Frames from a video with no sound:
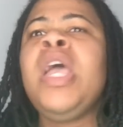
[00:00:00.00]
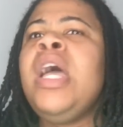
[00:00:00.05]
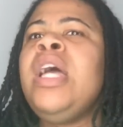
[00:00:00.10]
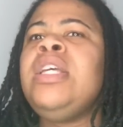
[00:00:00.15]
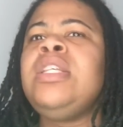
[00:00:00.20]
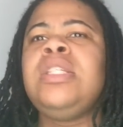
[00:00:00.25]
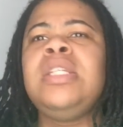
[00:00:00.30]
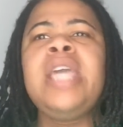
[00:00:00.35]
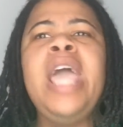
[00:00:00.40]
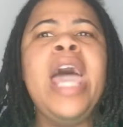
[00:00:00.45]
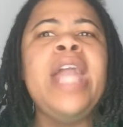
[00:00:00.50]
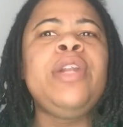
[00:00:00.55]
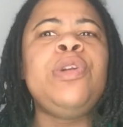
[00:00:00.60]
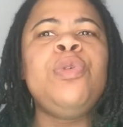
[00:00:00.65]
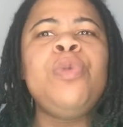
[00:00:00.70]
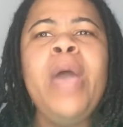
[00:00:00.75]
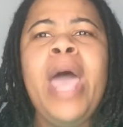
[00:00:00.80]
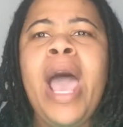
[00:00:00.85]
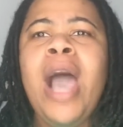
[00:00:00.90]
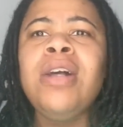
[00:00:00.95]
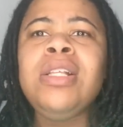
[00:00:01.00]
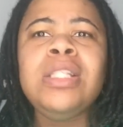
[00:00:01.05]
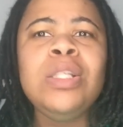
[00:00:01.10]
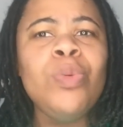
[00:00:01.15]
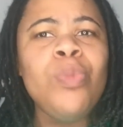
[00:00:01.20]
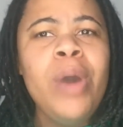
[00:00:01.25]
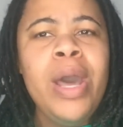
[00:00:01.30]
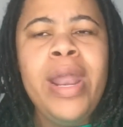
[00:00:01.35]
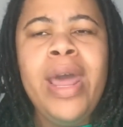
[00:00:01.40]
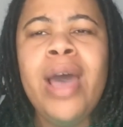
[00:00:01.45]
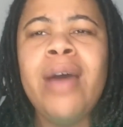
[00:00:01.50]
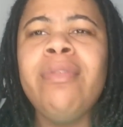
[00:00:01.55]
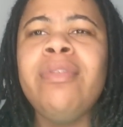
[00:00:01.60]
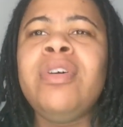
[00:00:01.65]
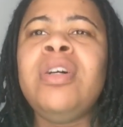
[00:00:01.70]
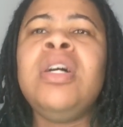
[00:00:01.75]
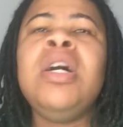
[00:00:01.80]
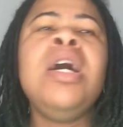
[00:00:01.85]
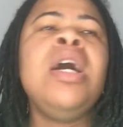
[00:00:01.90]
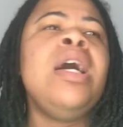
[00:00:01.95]
She got a new house or
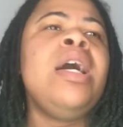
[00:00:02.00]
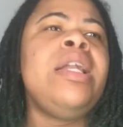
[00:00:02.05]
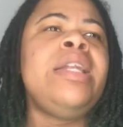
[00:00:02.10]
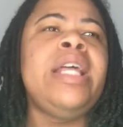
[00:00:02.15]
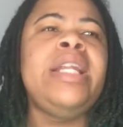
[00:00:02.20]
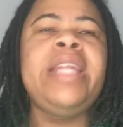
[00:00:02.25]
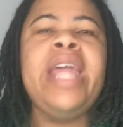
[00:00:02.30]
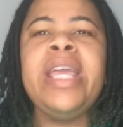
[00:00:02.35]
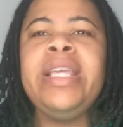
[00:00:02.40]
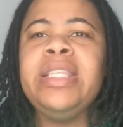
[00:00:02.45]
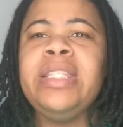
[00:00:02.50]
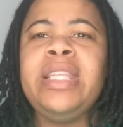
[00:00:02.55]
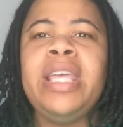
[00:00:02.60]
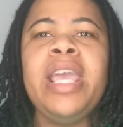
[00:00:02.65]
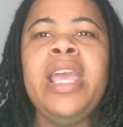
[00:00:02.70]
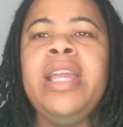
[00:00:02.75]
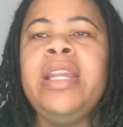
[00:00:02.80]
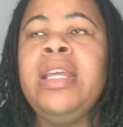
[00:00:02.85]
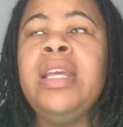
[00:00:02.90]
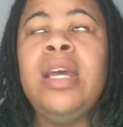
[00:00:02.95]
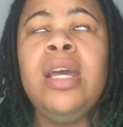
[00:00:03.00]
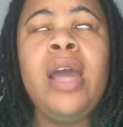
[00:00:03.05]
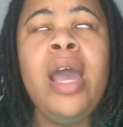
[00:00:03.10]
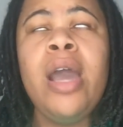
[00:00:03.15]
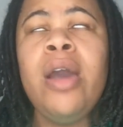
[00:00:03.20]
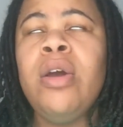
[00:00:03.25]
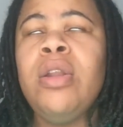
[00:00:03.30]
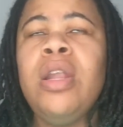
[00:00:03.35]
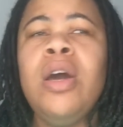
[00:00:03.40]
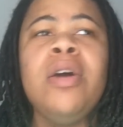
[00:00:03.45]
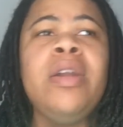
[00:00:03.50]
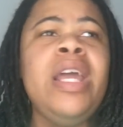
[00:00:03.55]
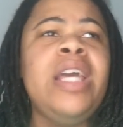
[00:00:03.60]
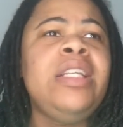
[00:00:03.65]
whatever that they staying in. I don't know. They